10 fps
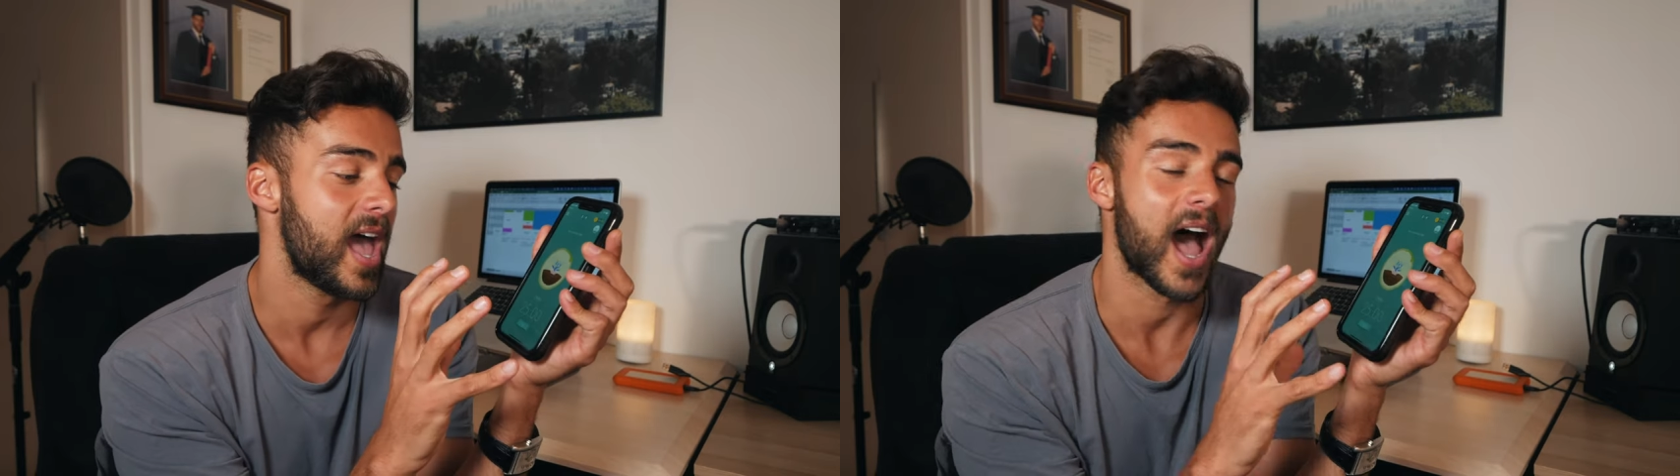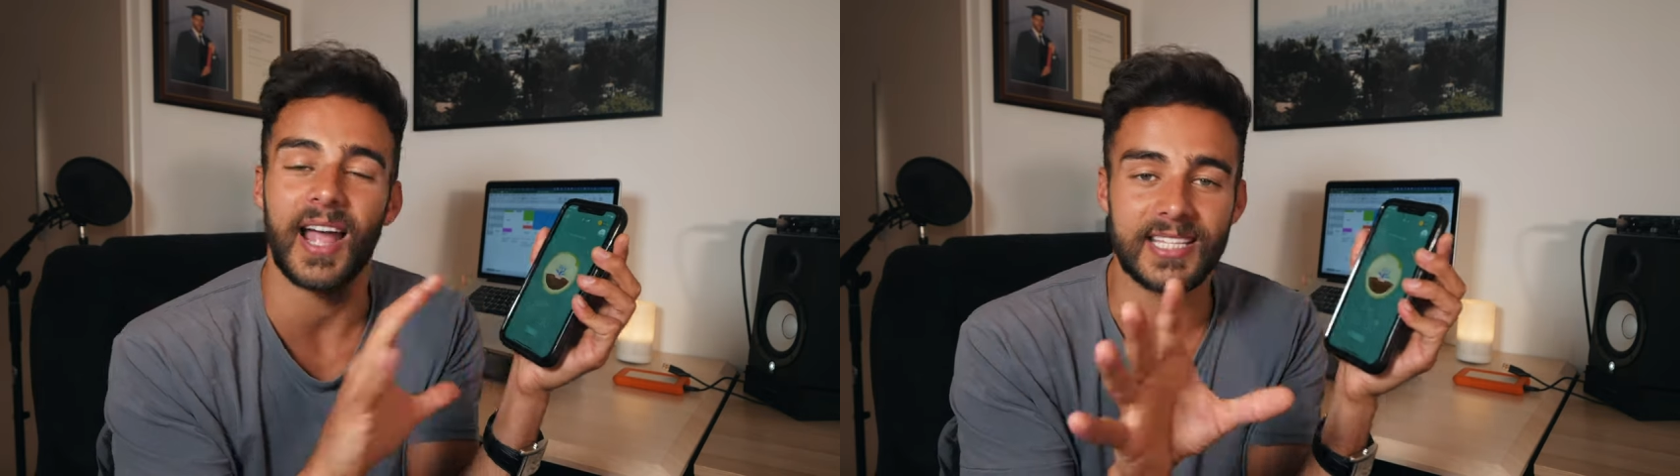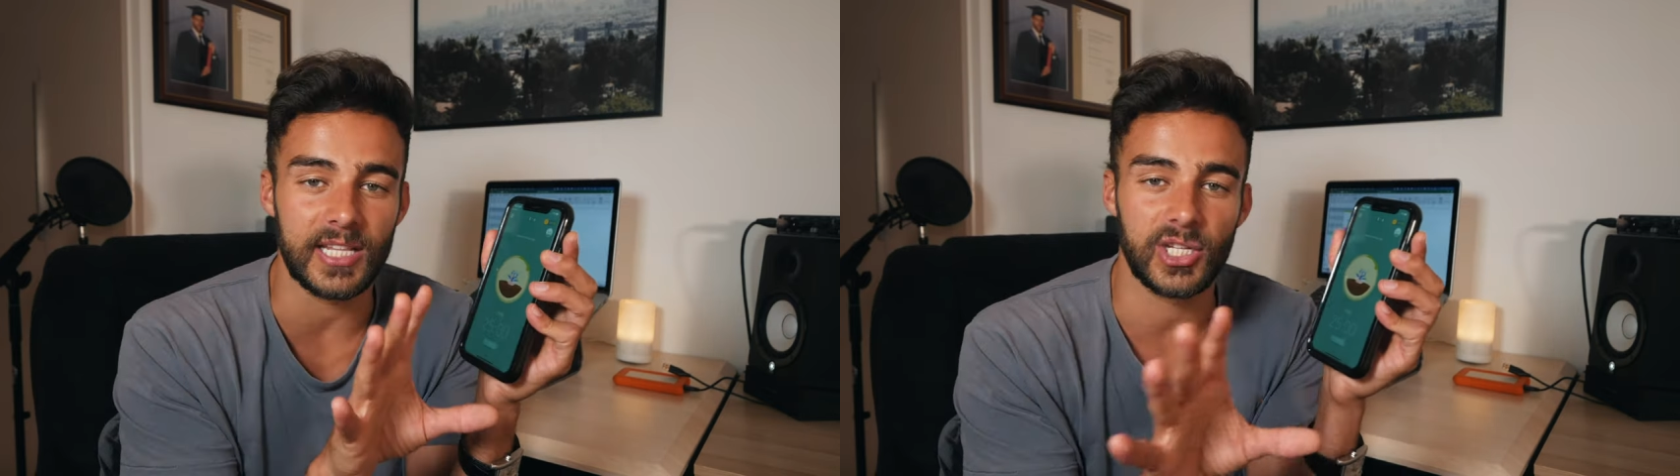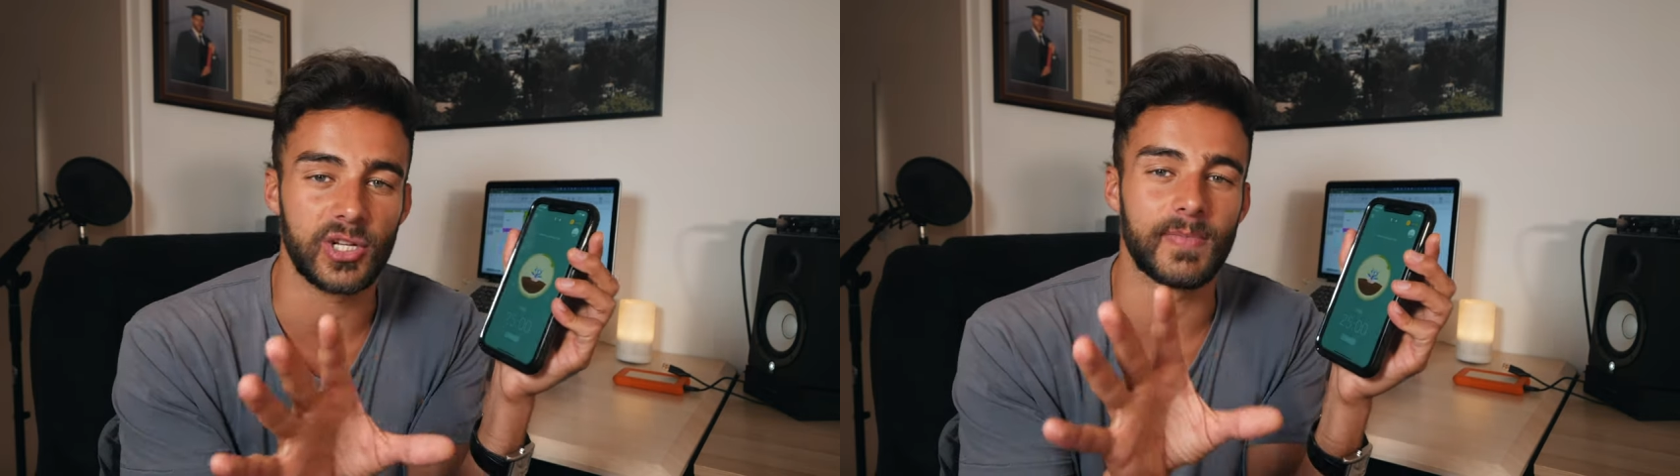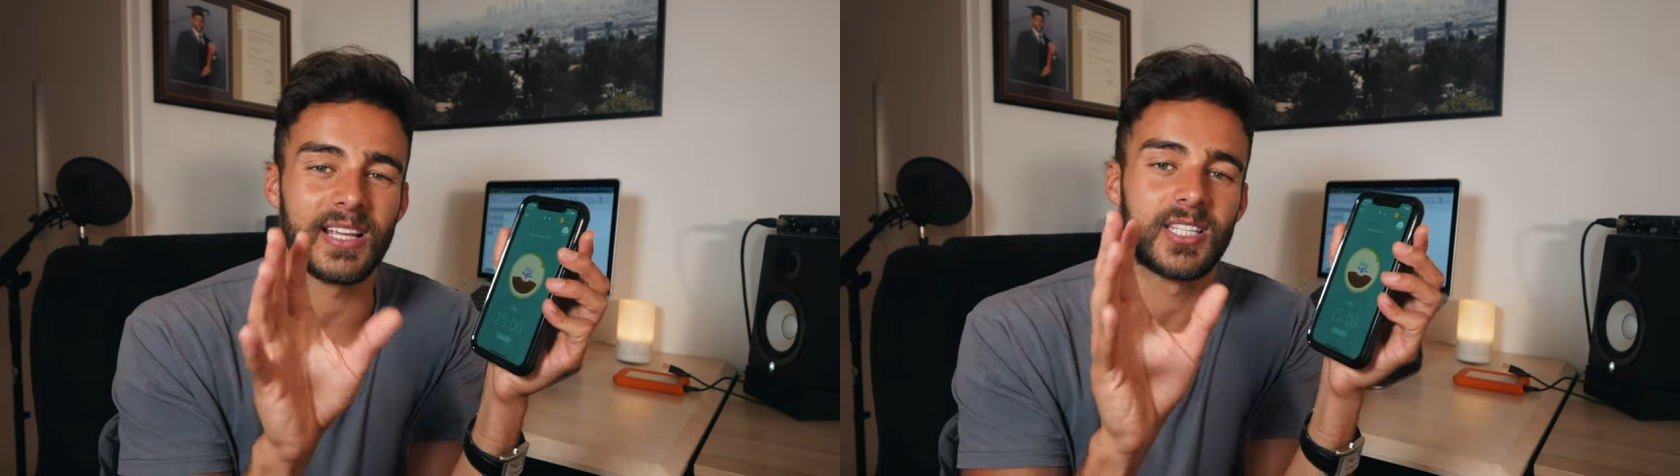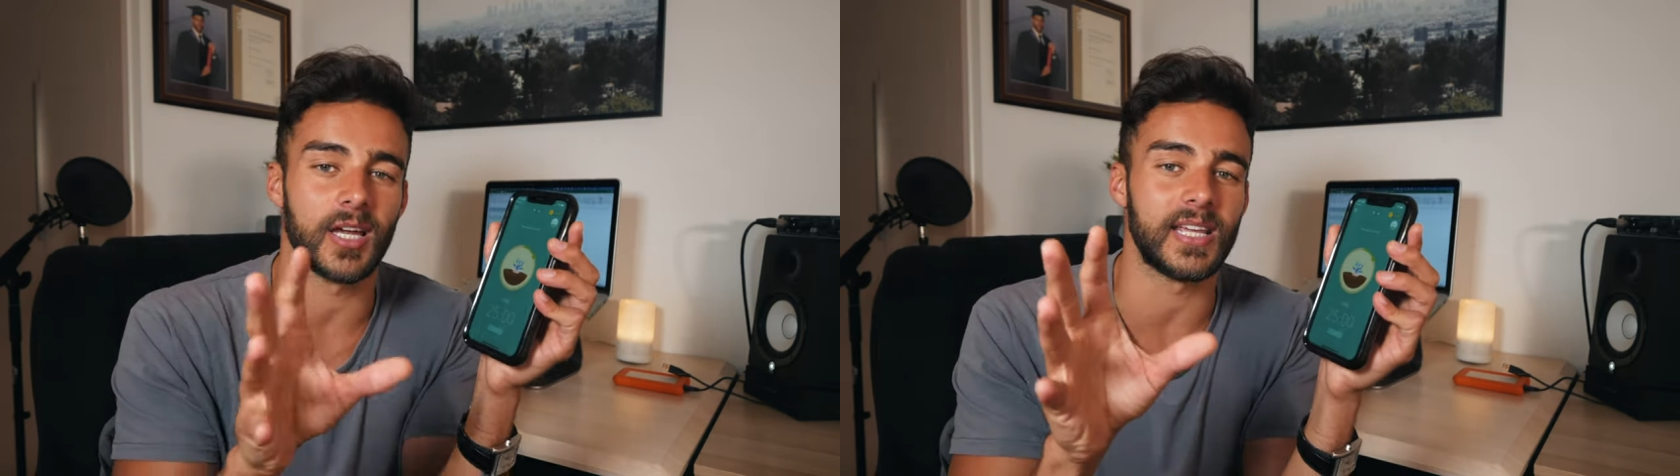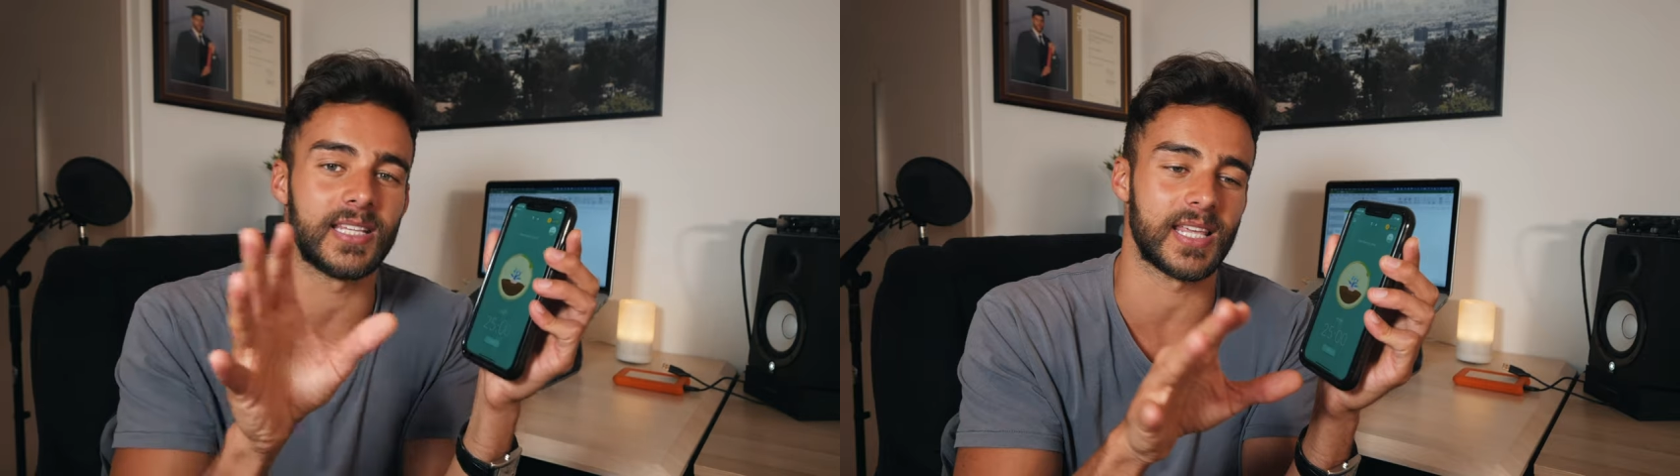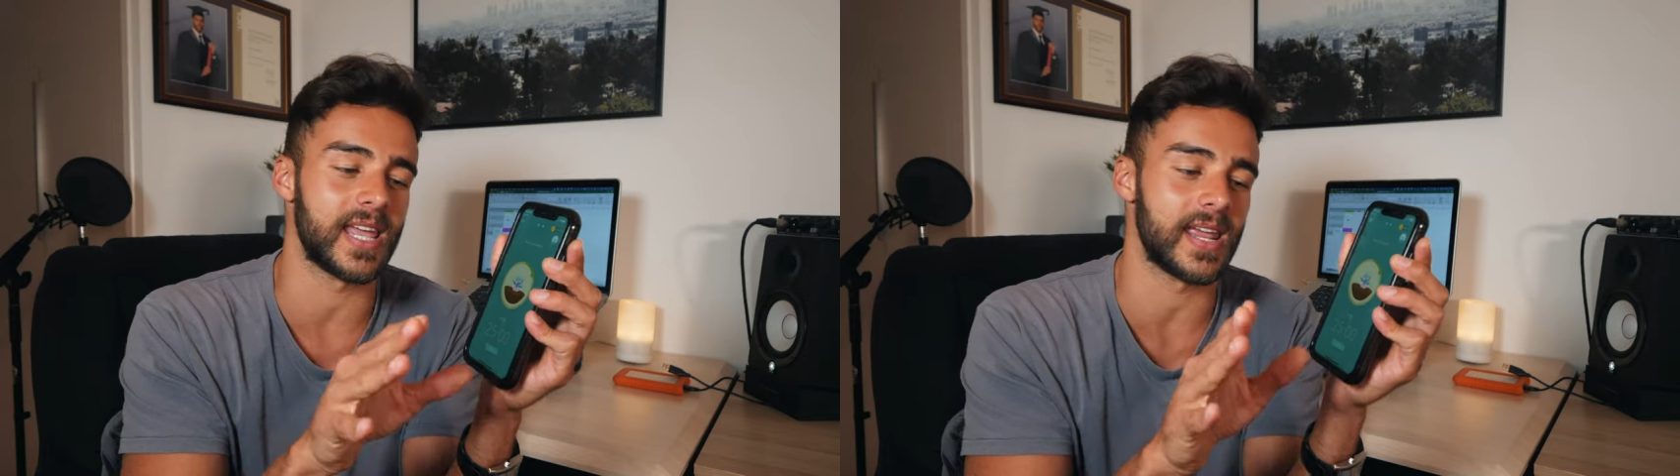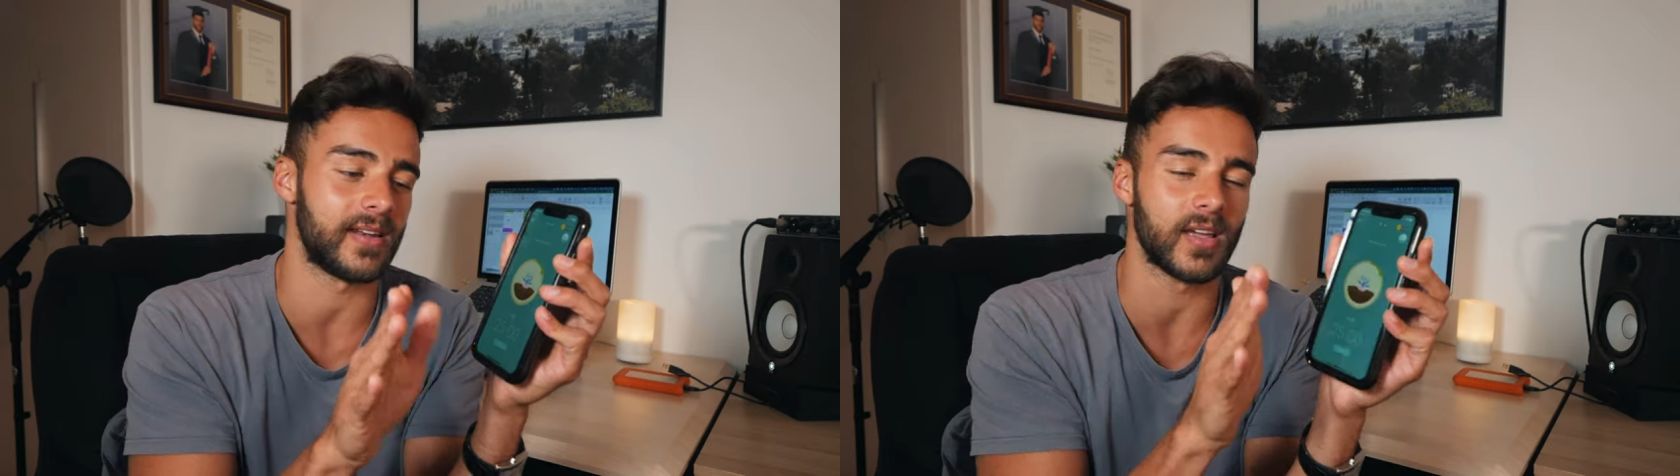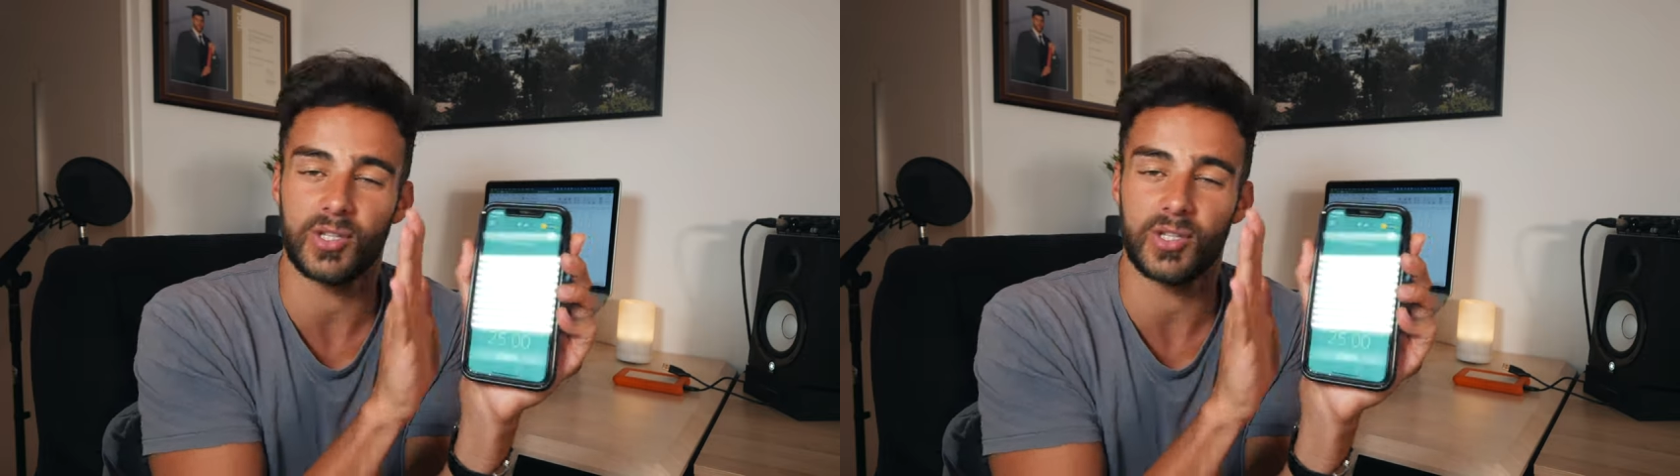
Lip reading: I tend to do my studies in